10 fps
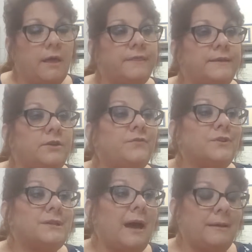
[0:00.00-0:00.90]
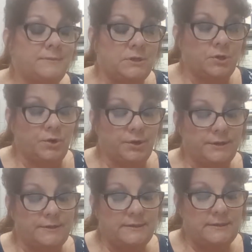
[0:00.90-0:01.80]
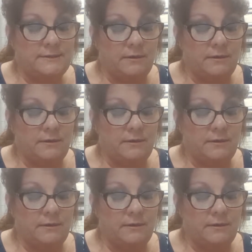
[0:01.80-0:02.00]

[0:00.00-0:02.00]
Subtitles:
The different types of currencies